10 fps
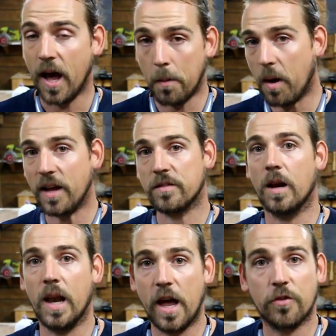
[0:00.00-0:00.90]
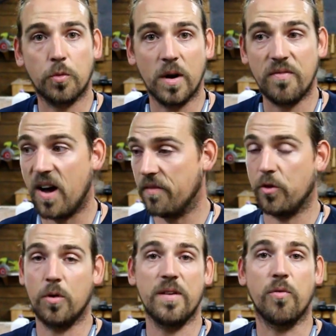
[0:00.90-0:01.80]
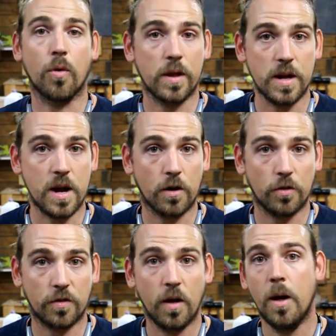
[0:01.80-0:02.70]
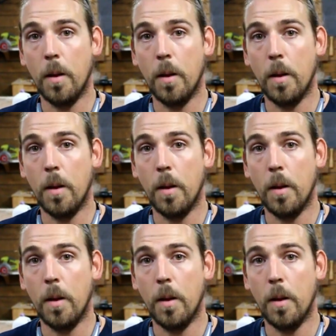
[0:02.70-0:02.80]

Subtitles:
and mine's going to last 25, 30, 40 years.